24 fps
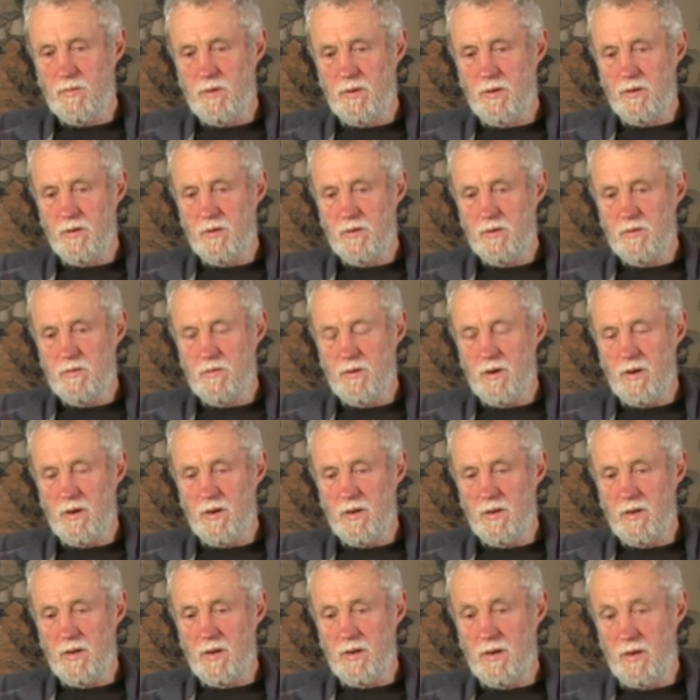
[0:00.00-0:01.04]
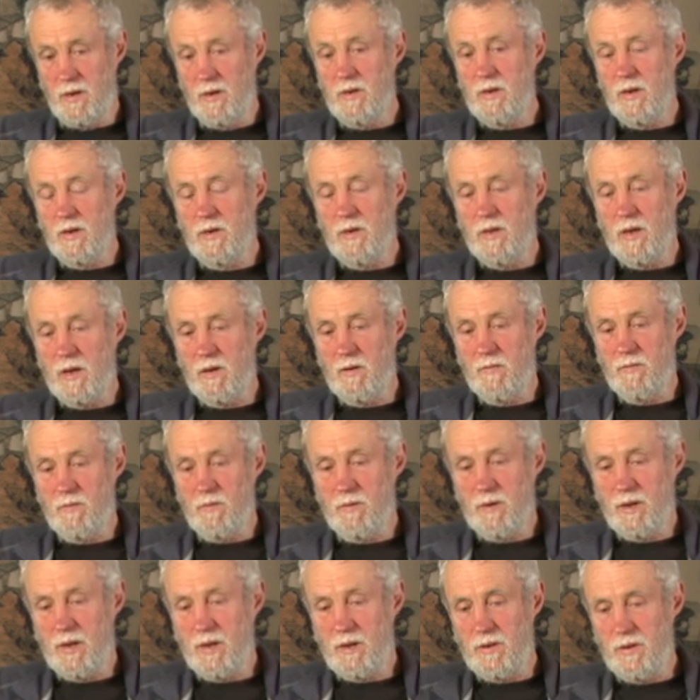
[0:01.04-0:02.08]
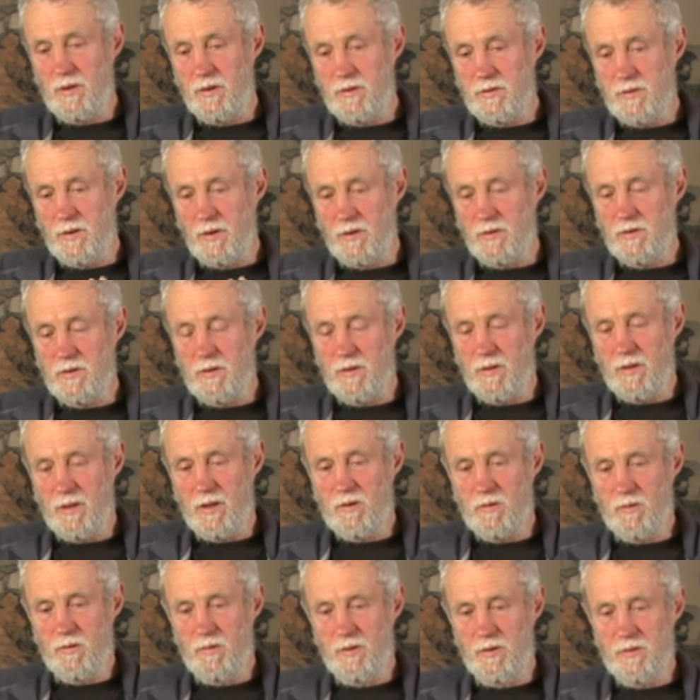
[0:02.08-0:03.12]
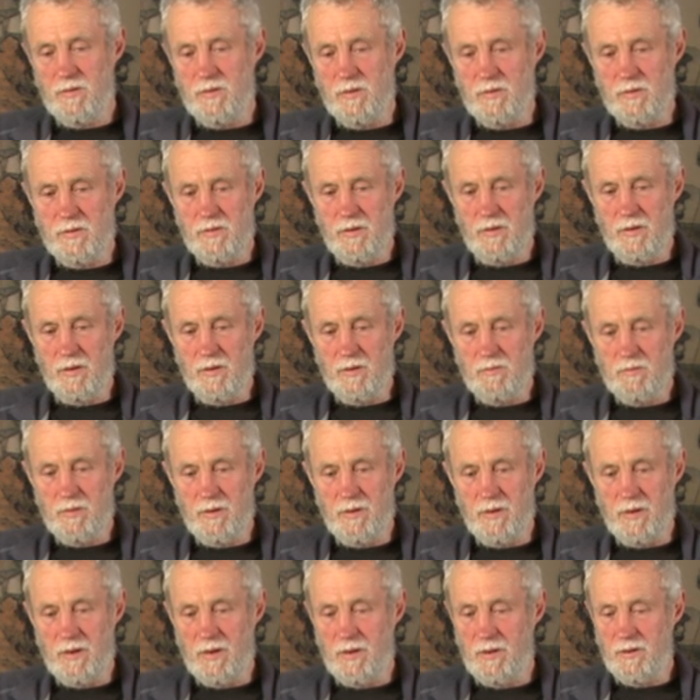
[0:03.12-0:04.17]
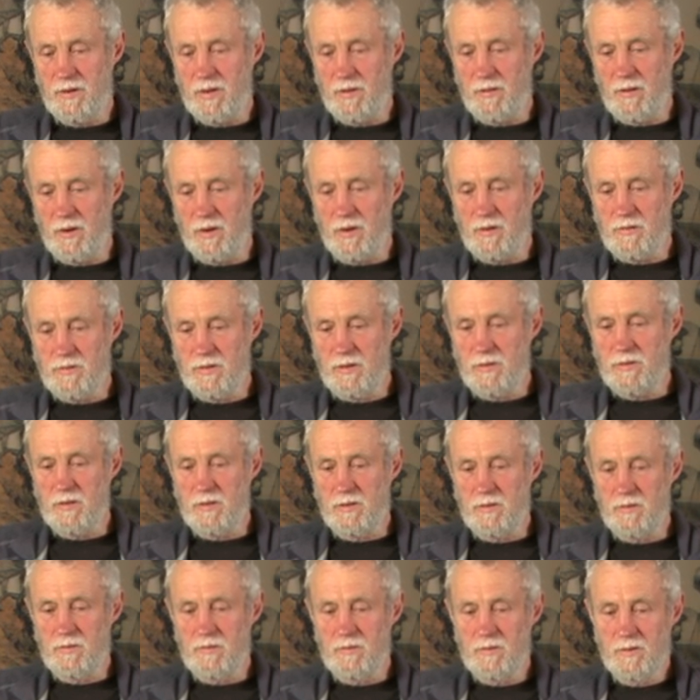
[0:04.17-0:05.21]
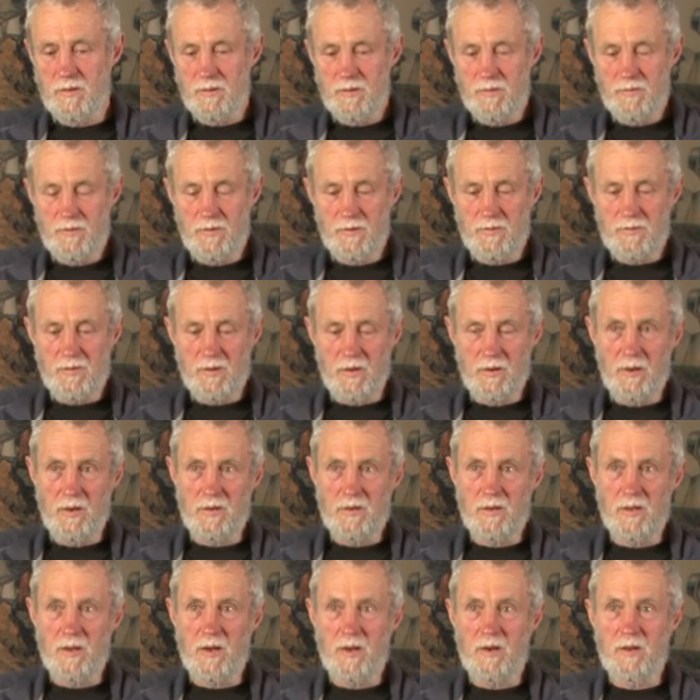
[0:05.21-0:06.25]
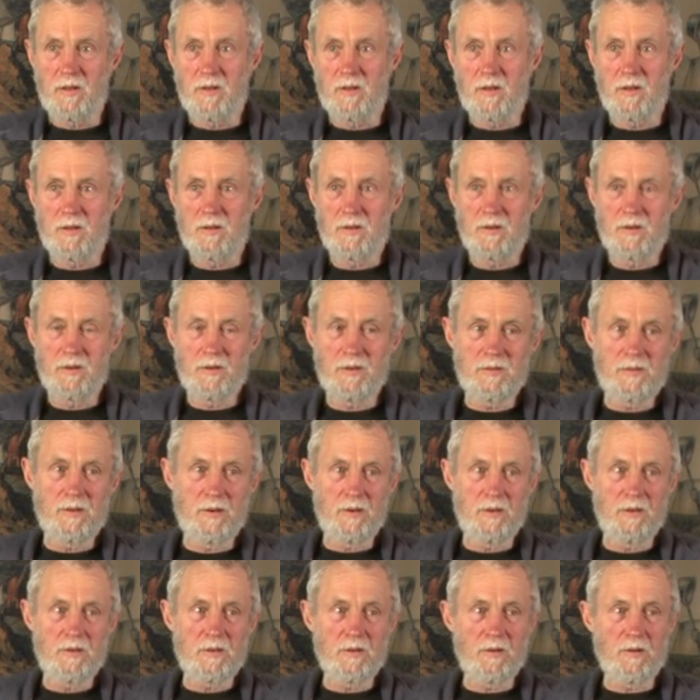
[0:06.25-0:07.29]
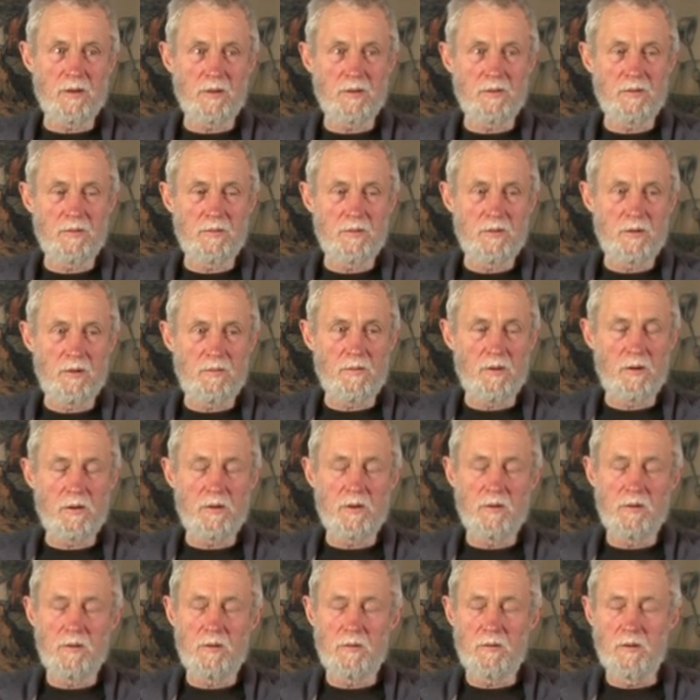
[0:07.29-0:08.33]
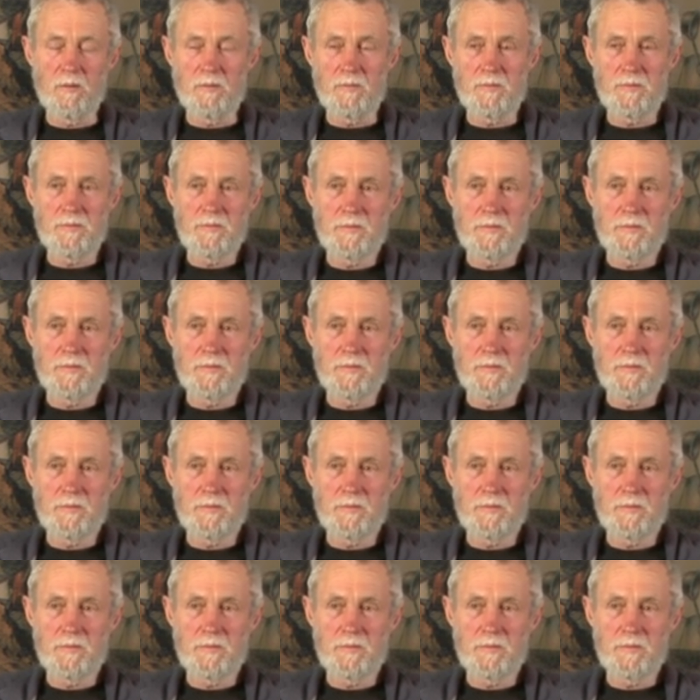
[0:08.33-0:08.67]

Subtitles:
But in Australia and in California, had these things like they call instant cities, where you know nothing existed, and 15 years later, the cities like you'd find in Europe.